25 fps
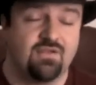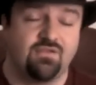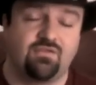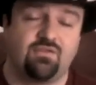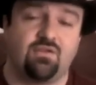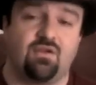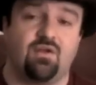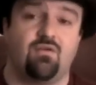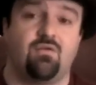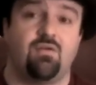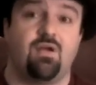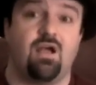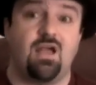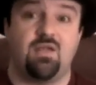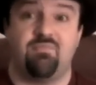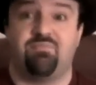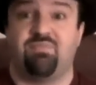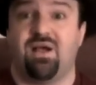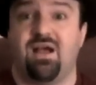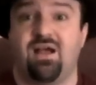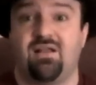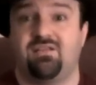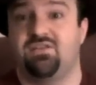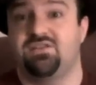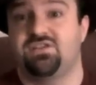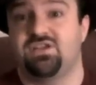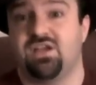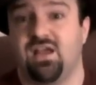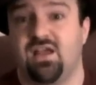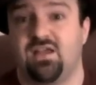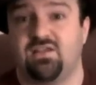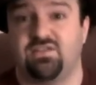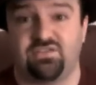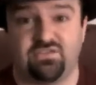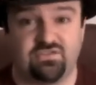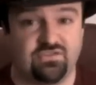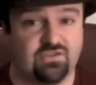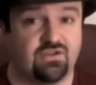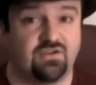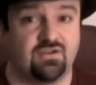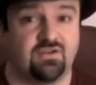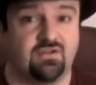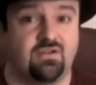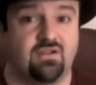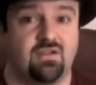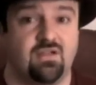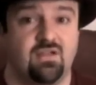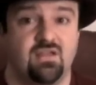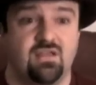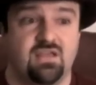So I apologize,
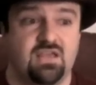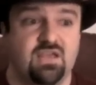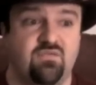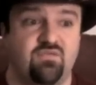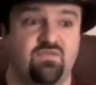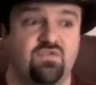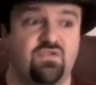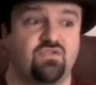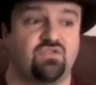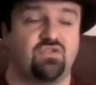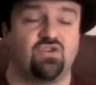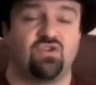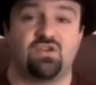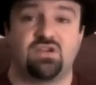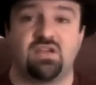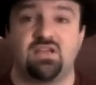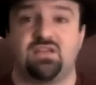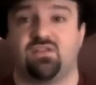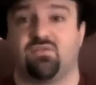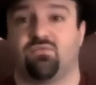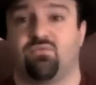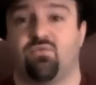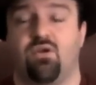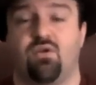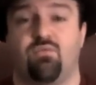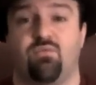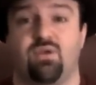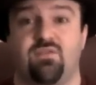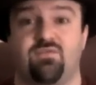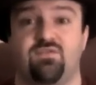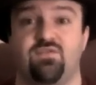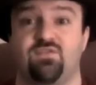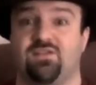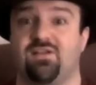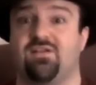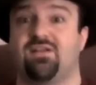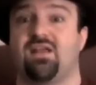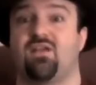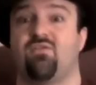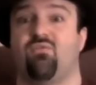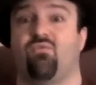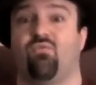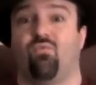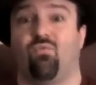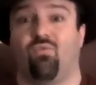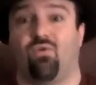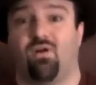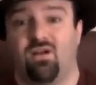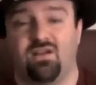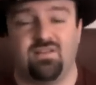sir, if you took it the wrong way, if you thought I
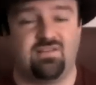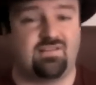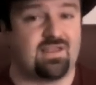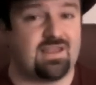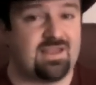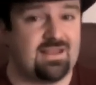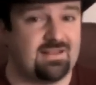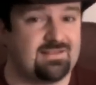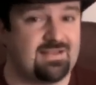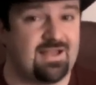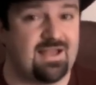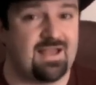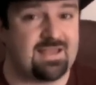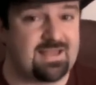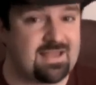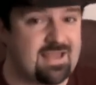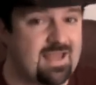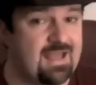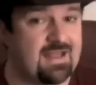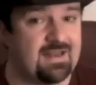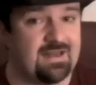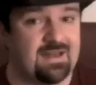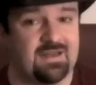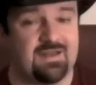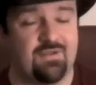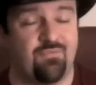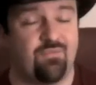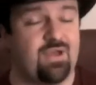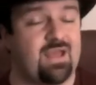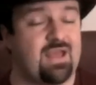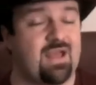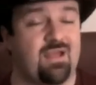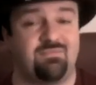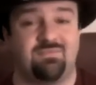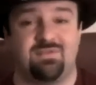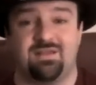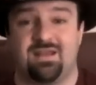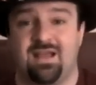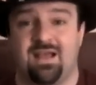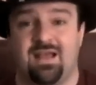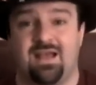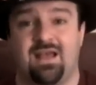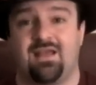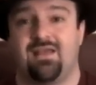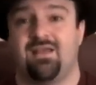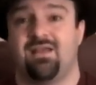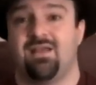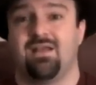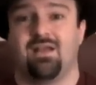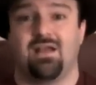was anti-gay in any way. I'm
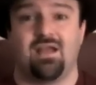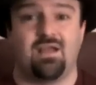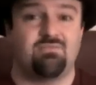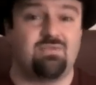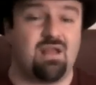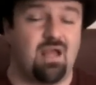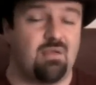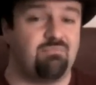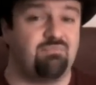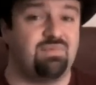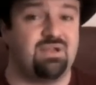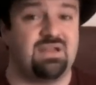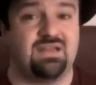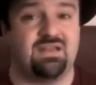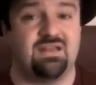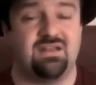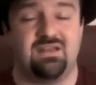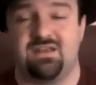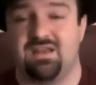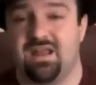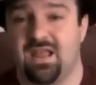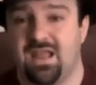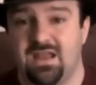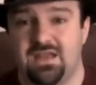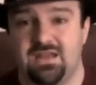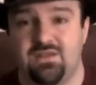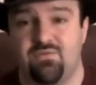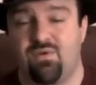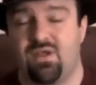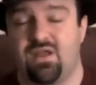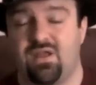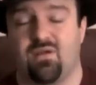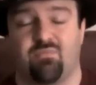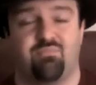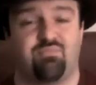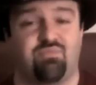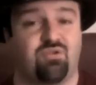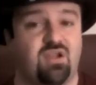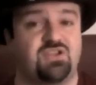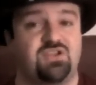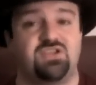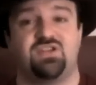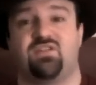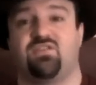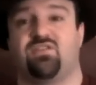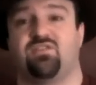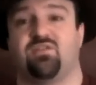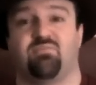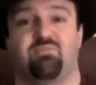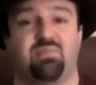not. I'm not bigoted in any way or
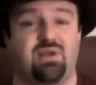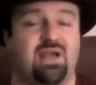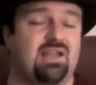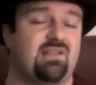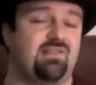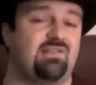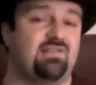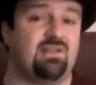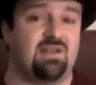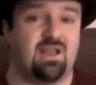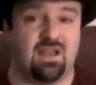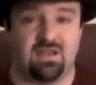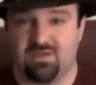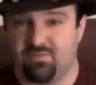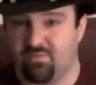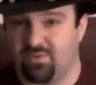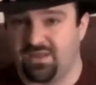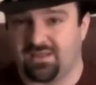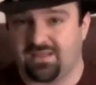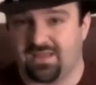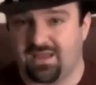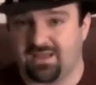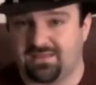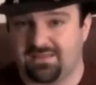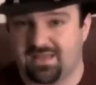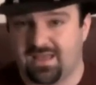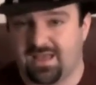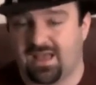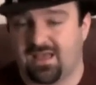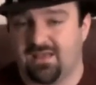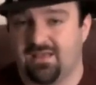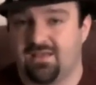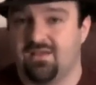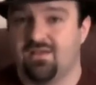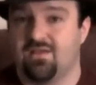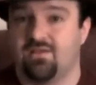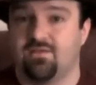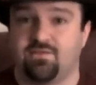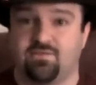prejudiced or biased in any way like that.